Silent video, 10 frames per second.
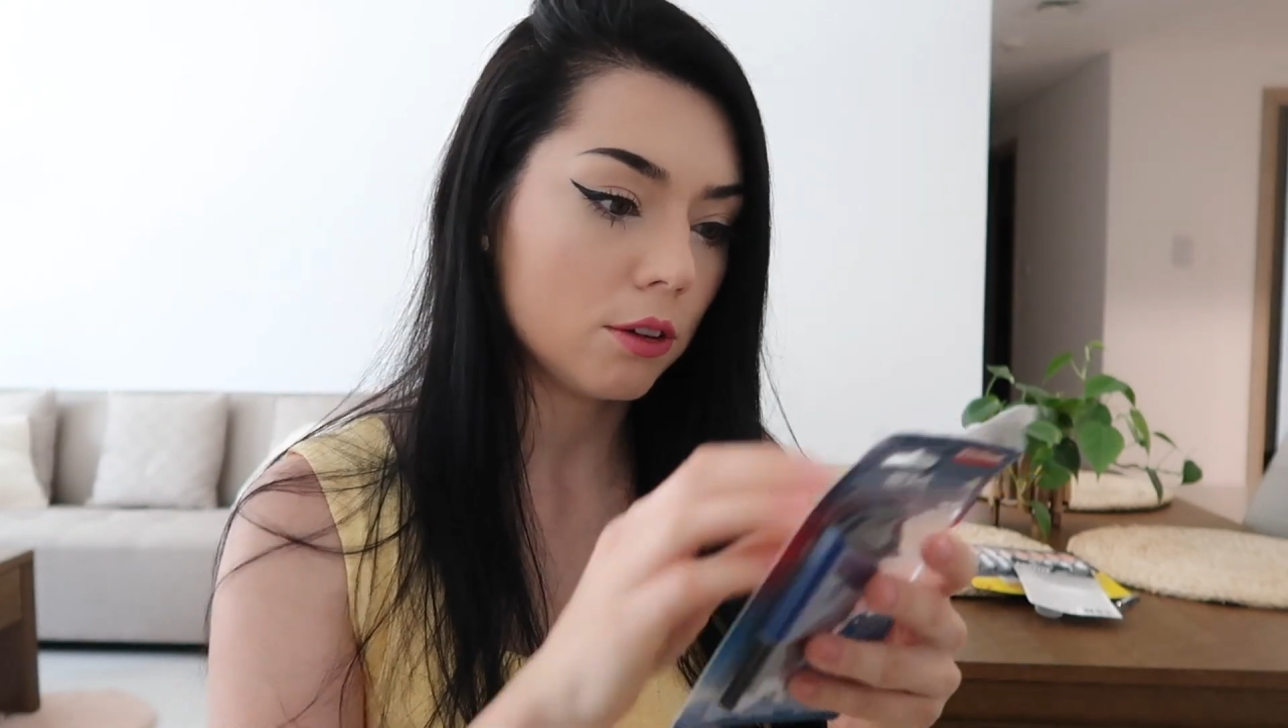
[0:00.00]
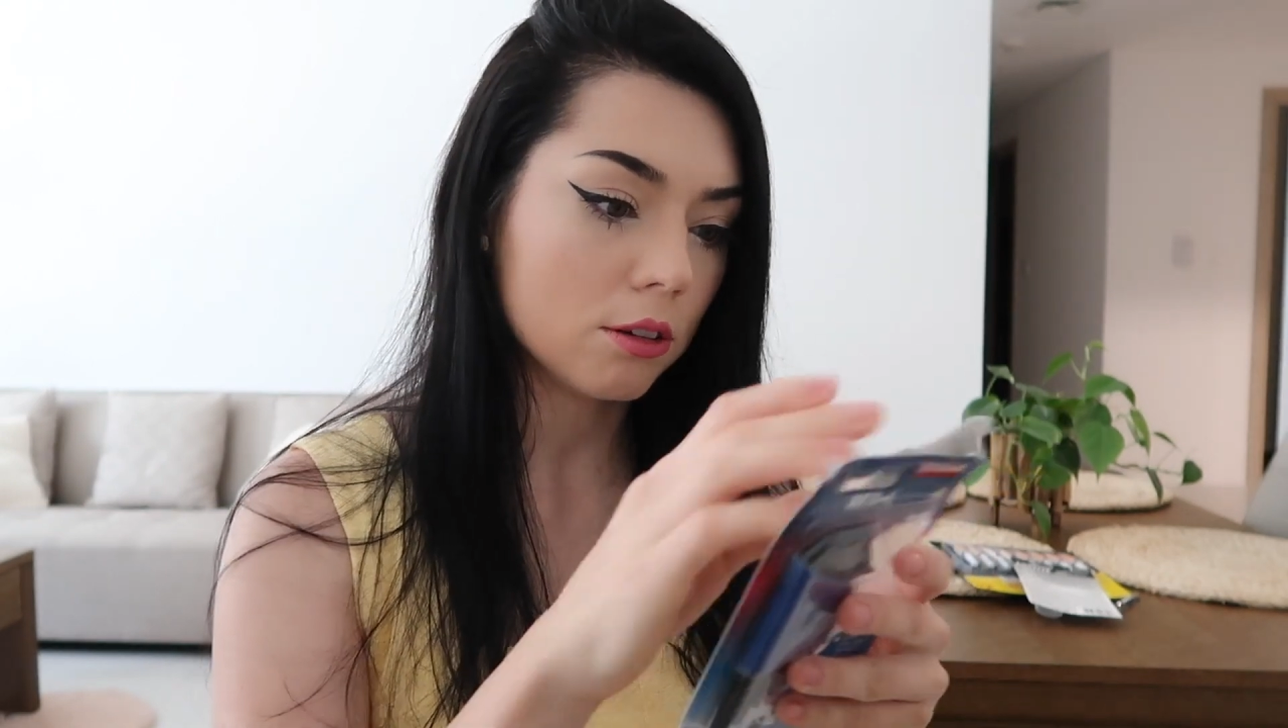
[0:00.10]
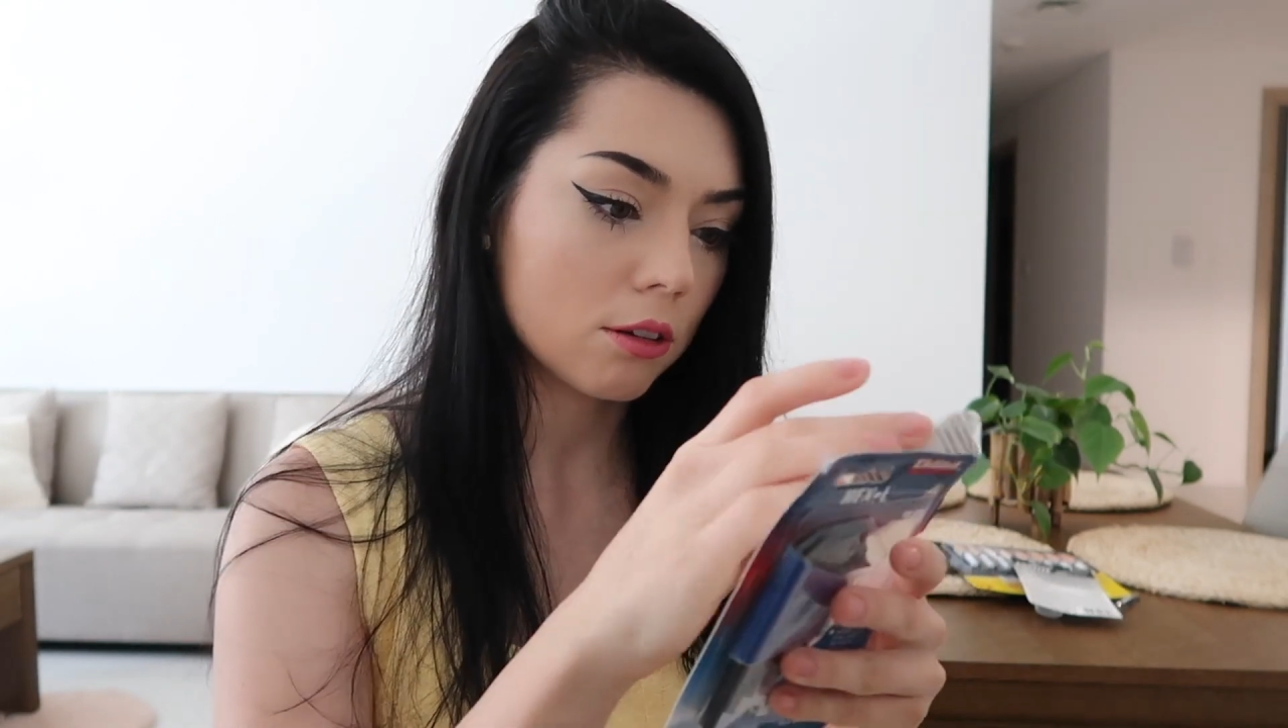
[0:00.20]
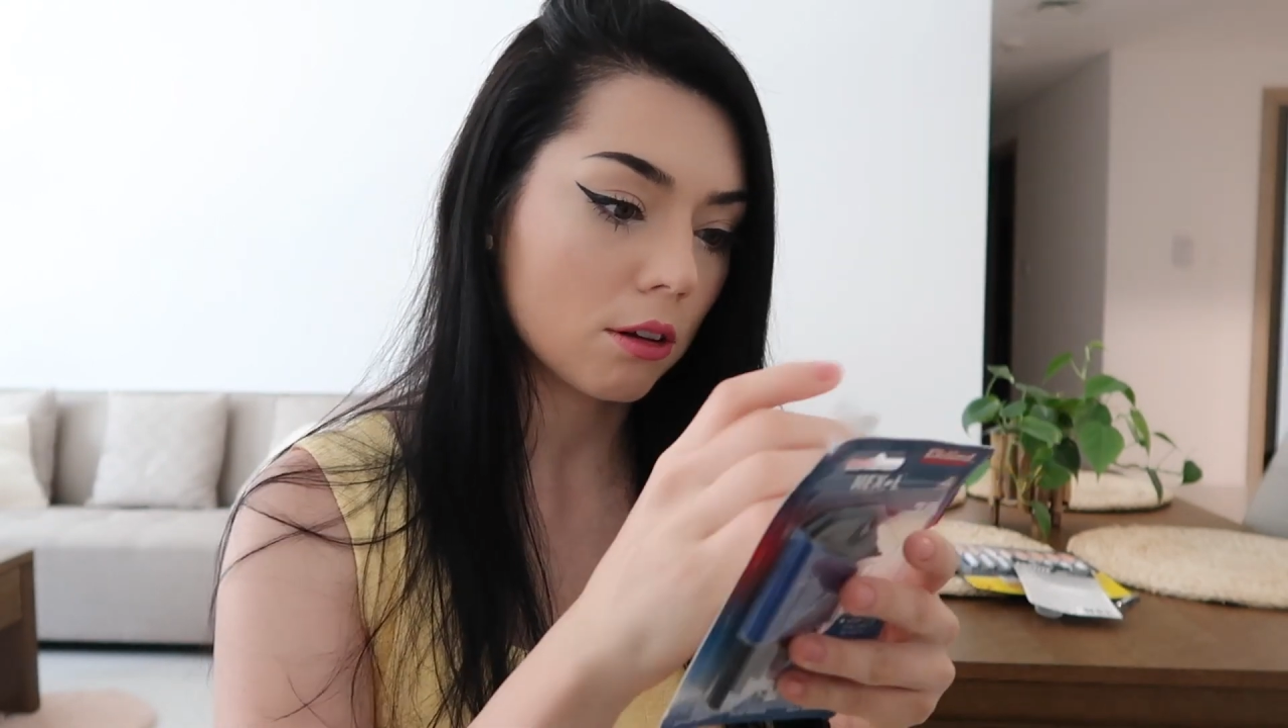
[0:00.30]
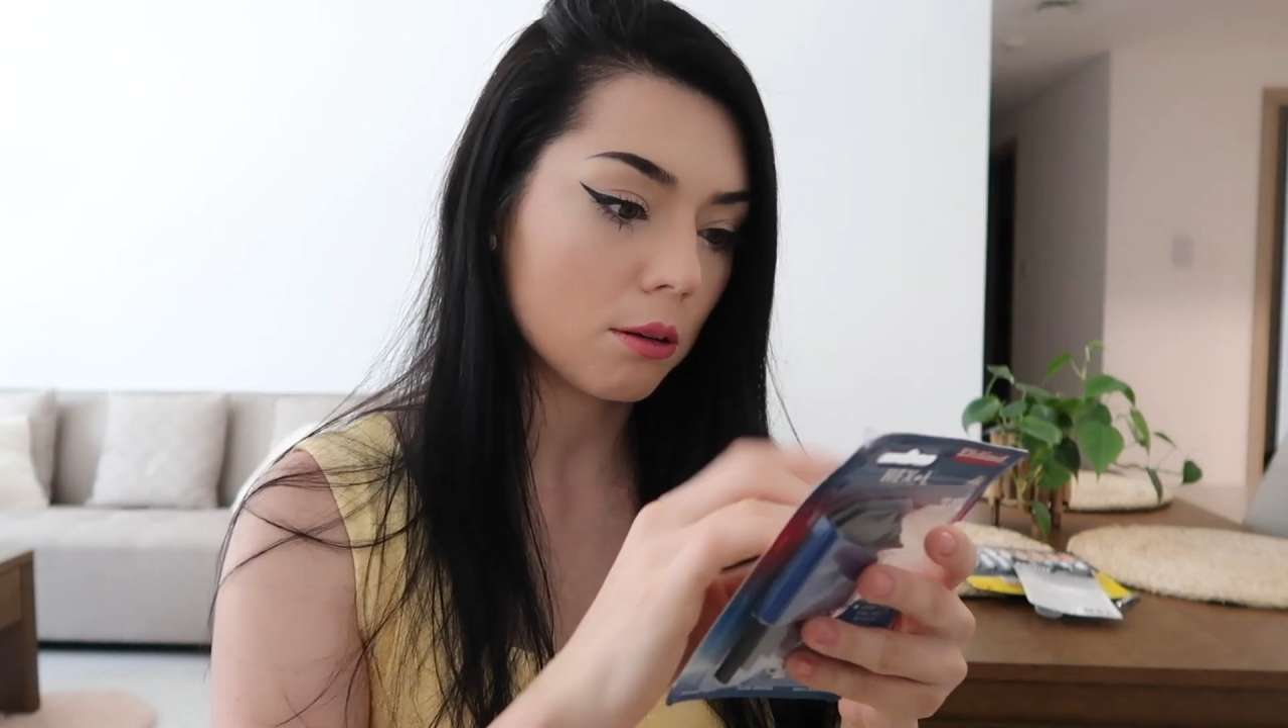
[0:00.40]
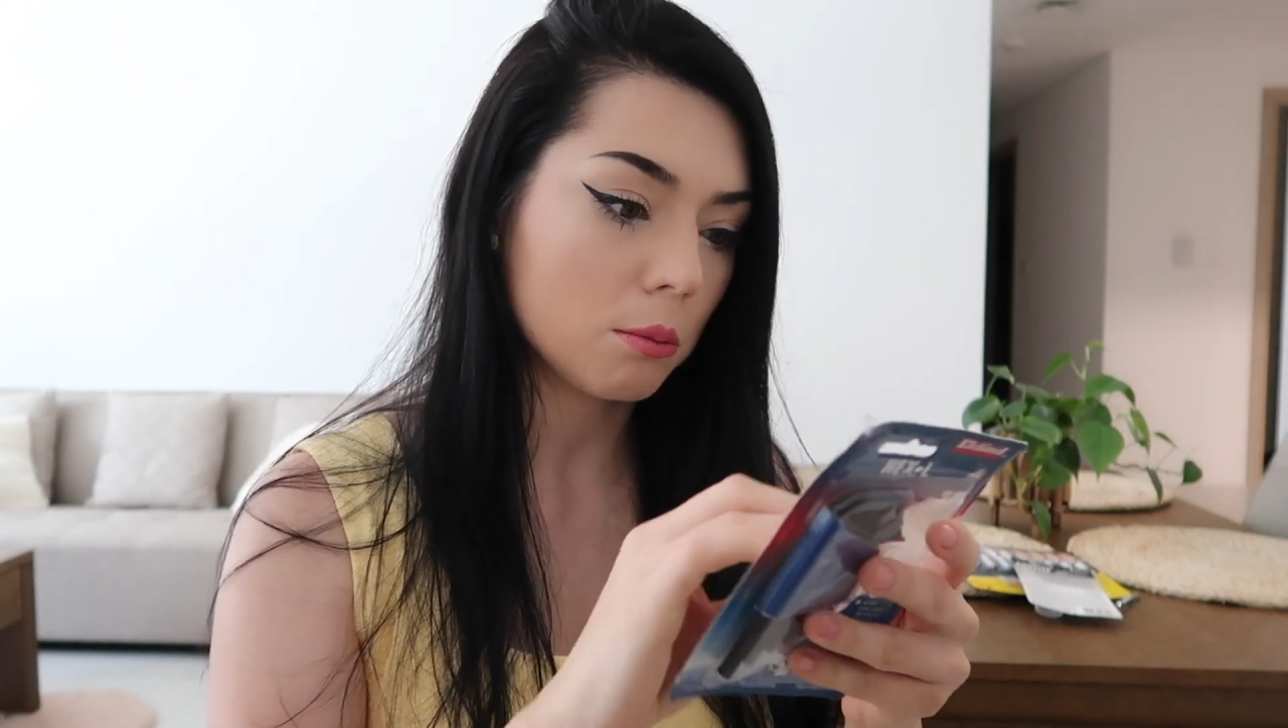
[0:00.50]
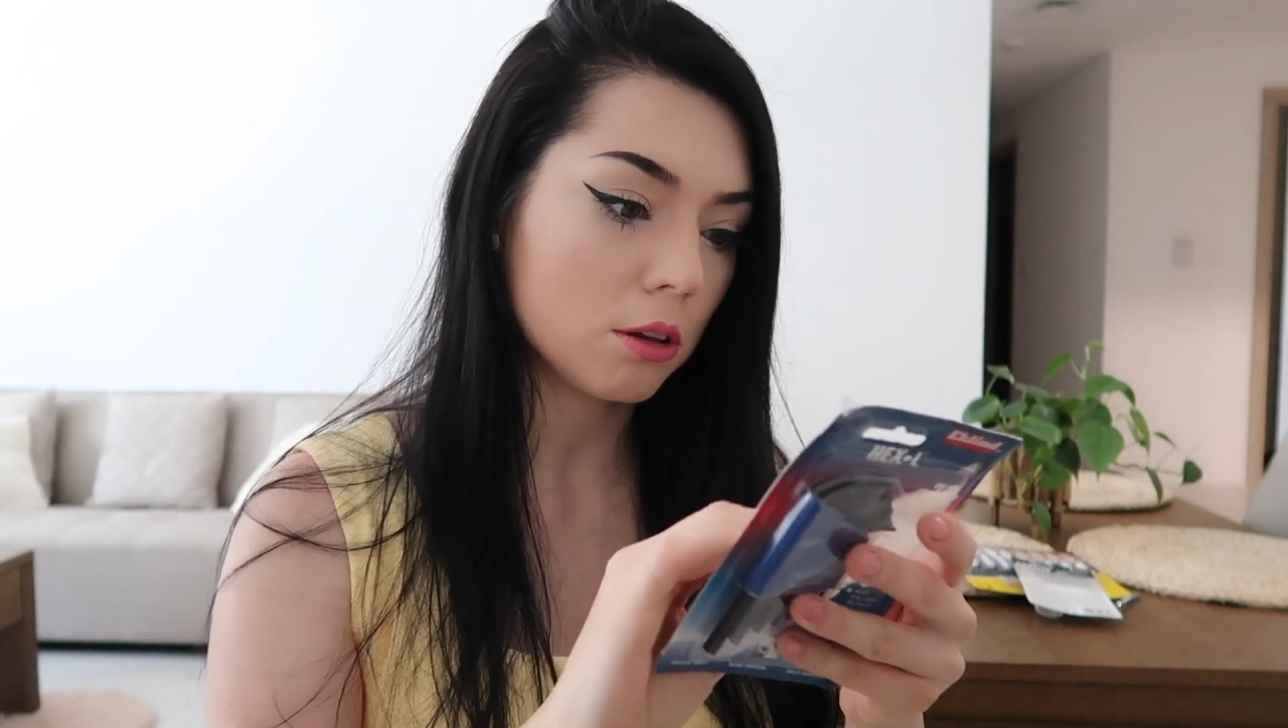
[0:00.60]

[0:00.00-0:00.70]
it's gonna be